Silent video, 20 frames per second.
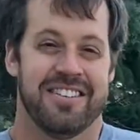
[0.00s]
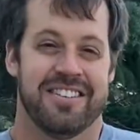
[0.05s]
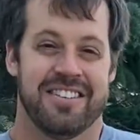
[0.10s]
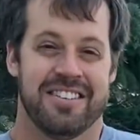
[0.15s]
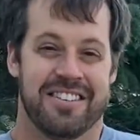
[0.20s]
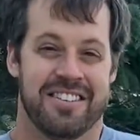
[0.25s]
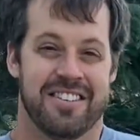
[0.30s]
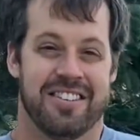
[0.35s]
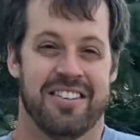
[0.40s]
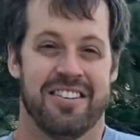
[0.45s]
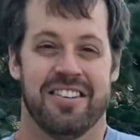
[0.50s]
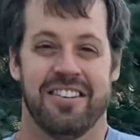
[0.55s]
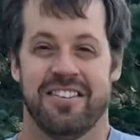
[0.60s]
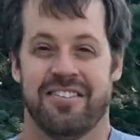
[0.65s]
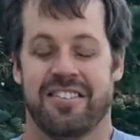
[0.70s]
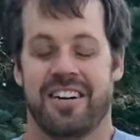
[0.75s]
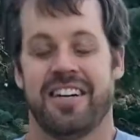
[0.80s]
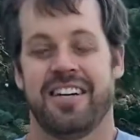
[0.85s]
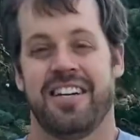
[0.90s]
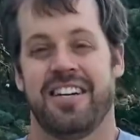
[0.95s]
So all the
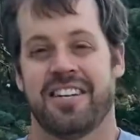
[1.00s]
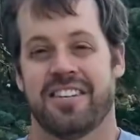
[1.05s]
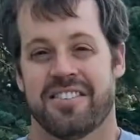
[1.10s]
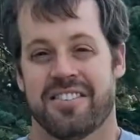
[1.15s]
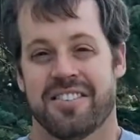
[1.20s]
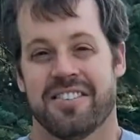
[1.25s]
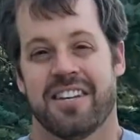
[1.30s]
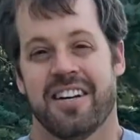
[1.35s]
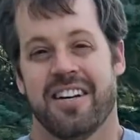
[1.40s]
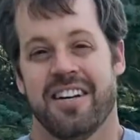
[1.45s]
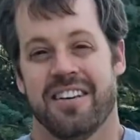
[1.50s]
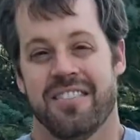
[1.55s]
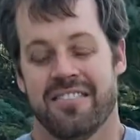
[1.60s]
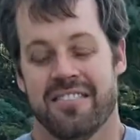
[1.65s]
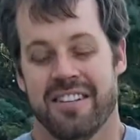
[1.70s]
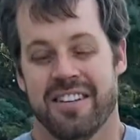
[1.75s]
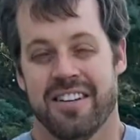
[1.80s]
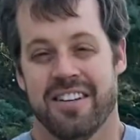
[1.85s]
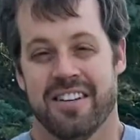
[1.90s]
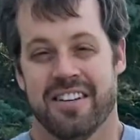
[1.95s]
financial side of
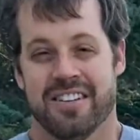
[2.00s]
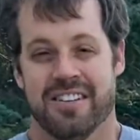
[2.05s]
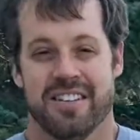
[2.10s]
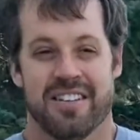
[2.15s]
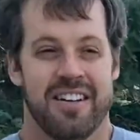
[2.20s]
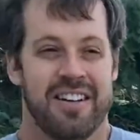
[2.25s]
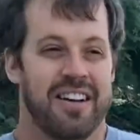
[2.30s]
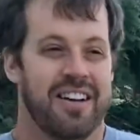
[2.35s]
things,